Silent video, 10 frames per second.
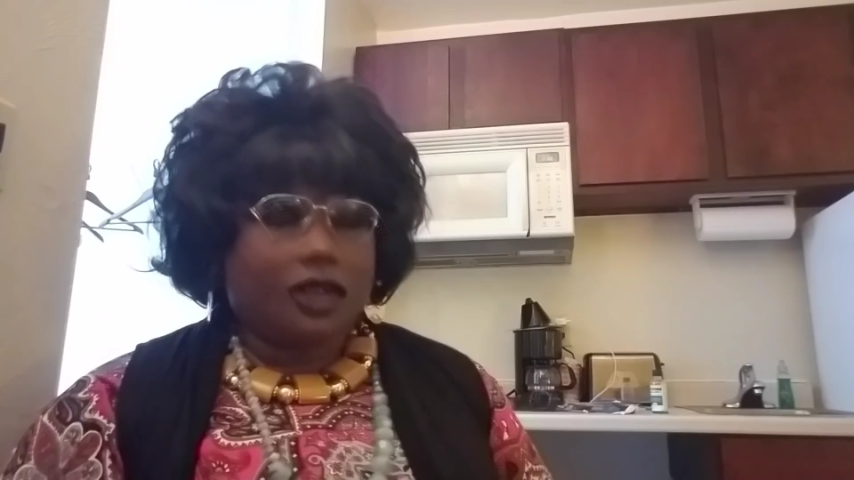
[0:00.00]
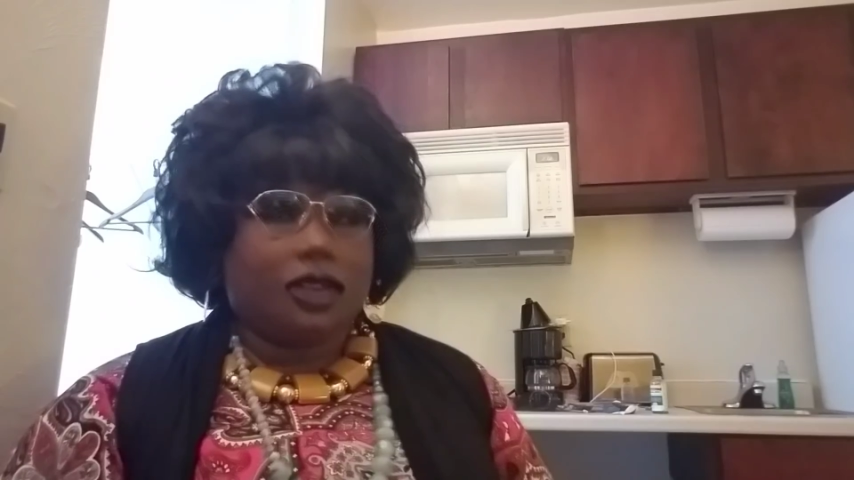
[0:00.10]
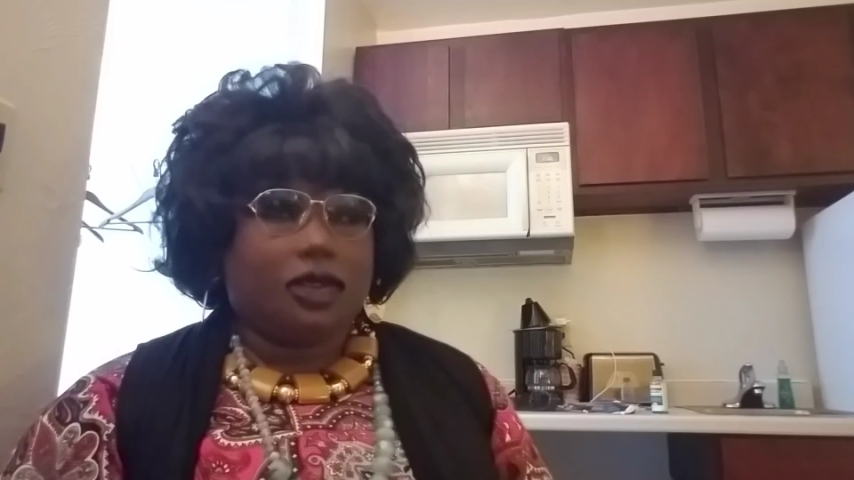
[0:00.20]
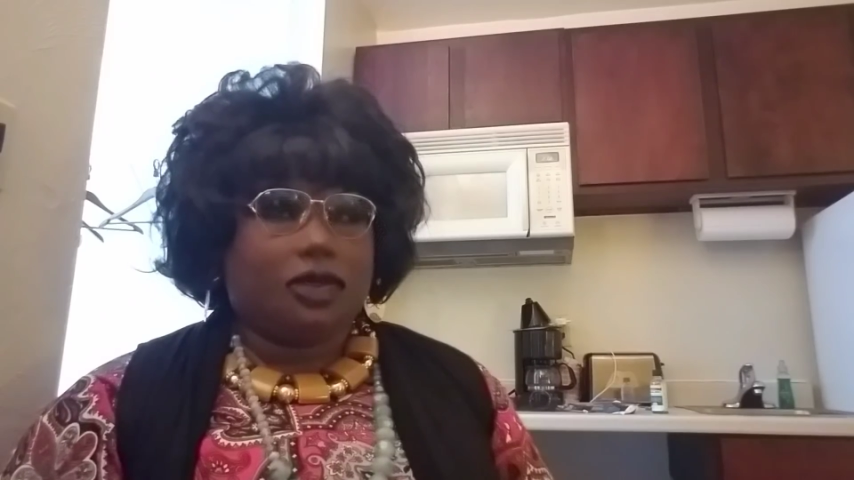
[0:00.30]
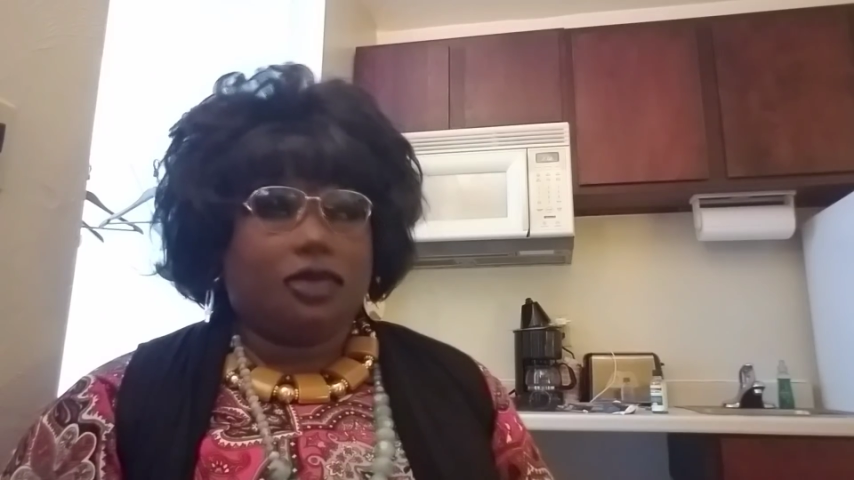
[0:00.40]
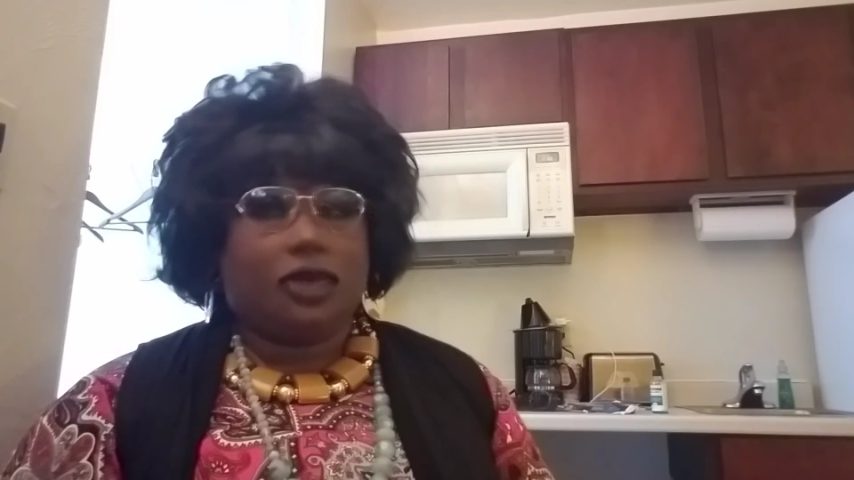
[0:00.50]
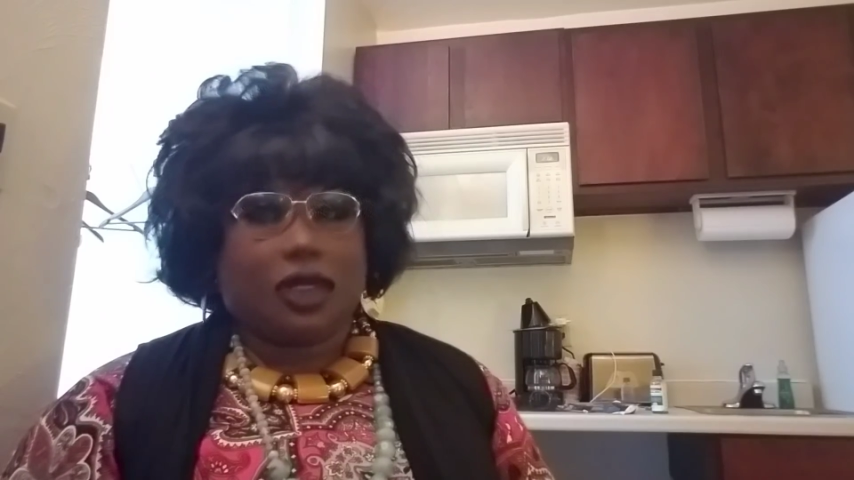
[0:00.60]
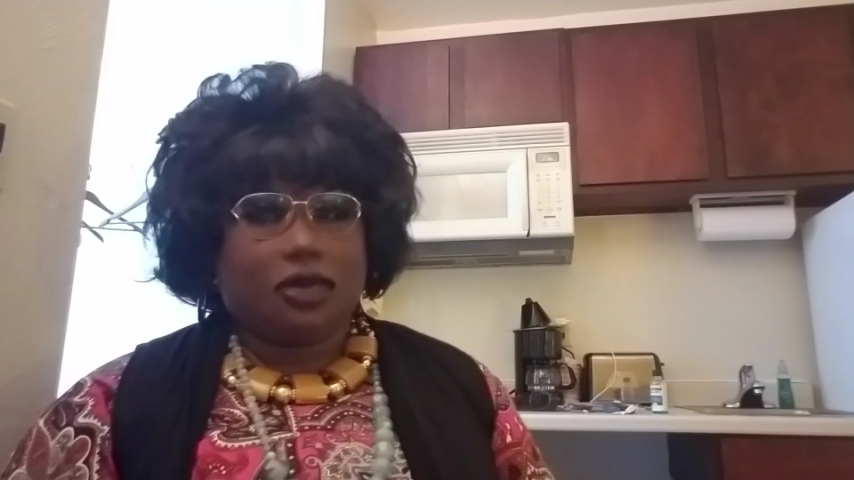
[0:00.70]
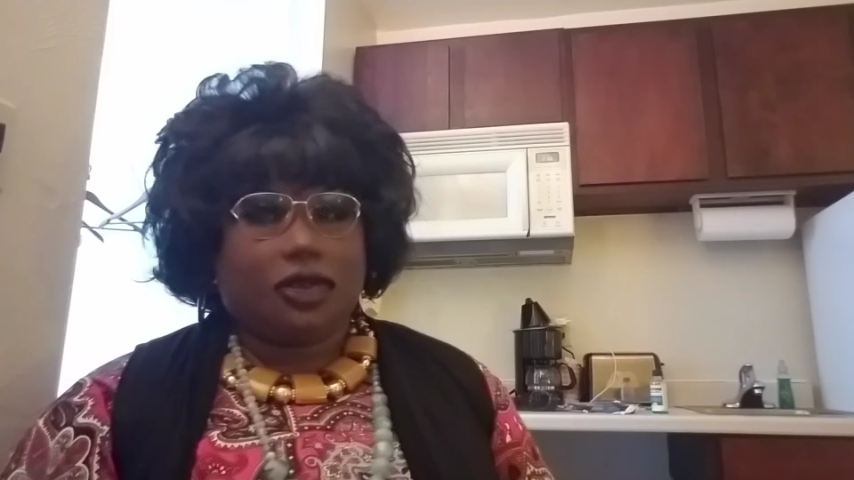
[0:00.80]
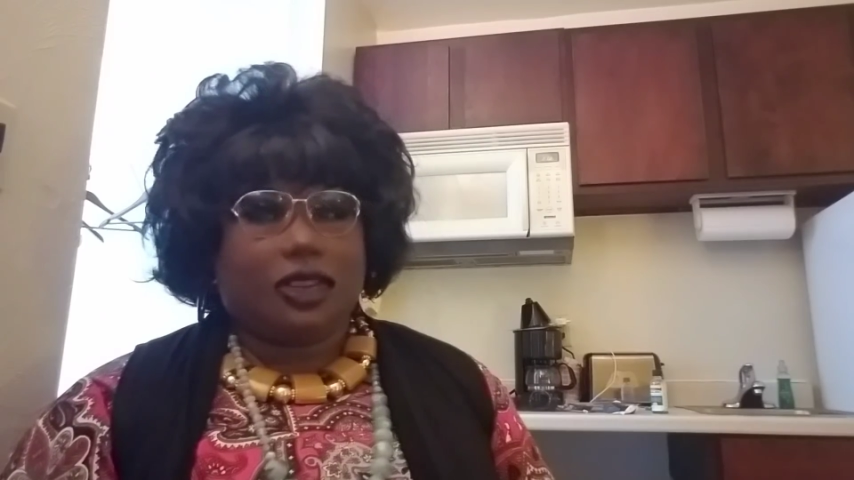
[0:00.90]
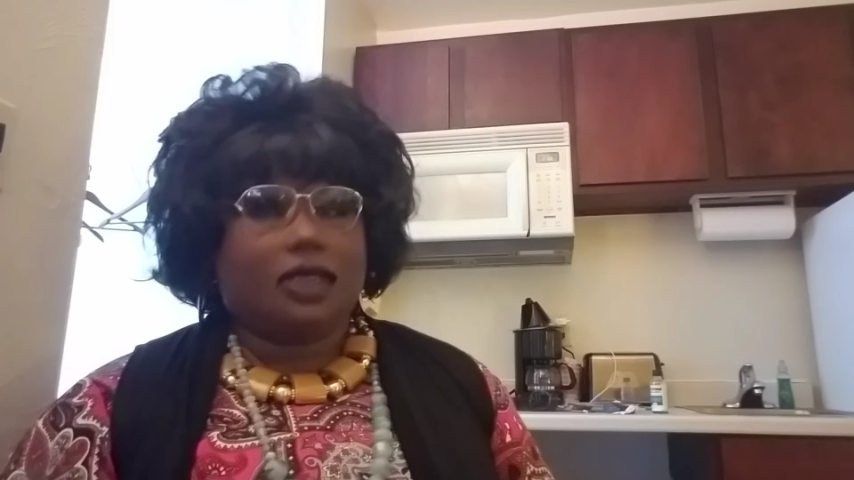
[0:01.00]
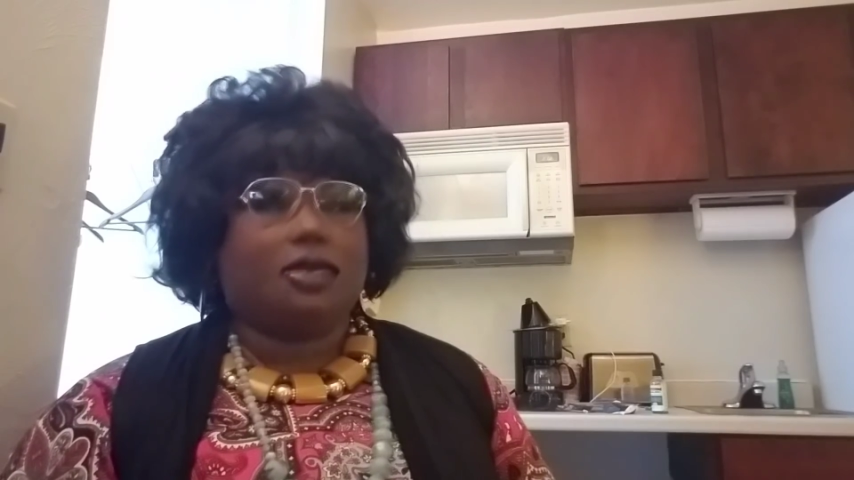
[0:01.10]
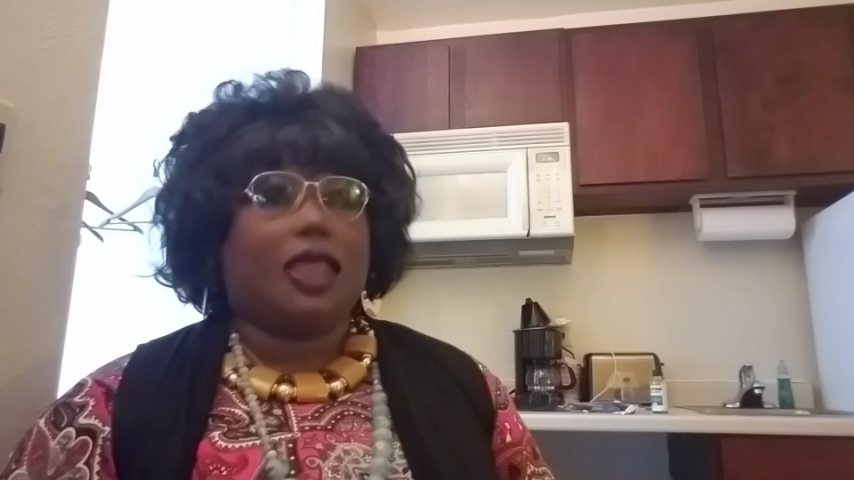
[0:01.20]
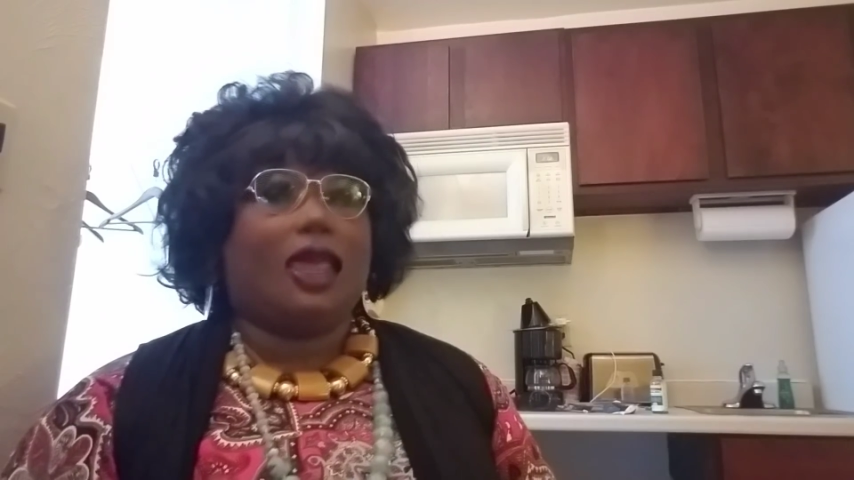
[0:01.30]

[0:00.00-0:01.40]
of what I'm doing.